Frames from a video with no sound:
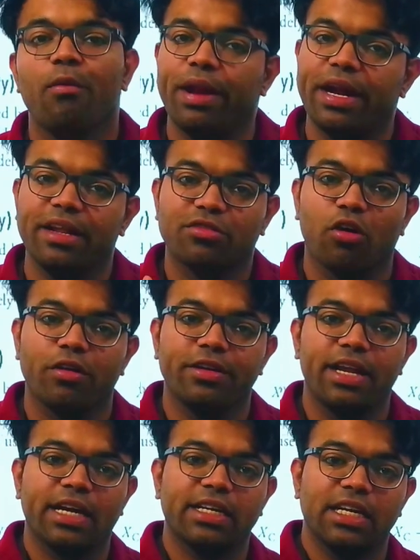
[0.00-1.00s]
when it is
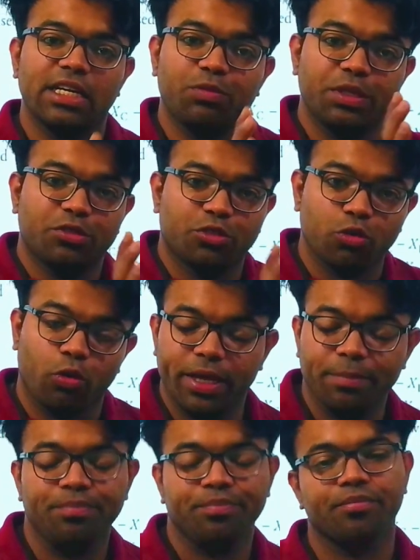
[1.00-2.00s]
contact with
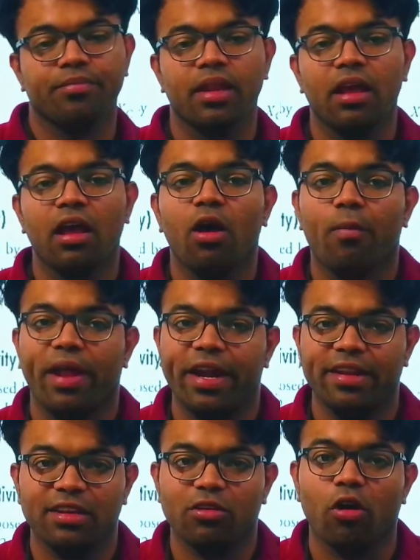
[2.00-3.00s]
sodium, when
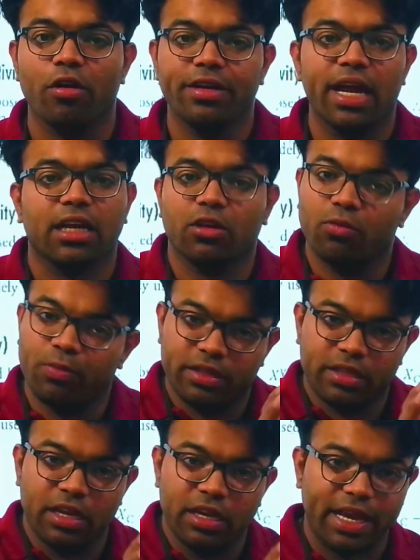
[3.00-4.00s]
it is in contact
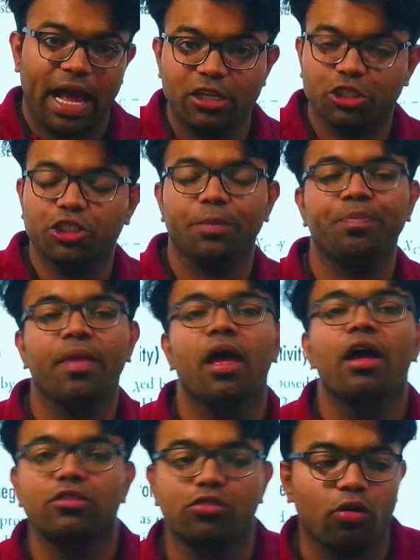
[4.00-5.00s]
with calcium.
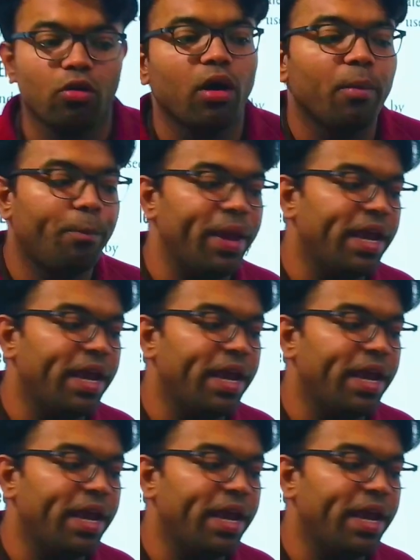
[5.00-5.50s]
So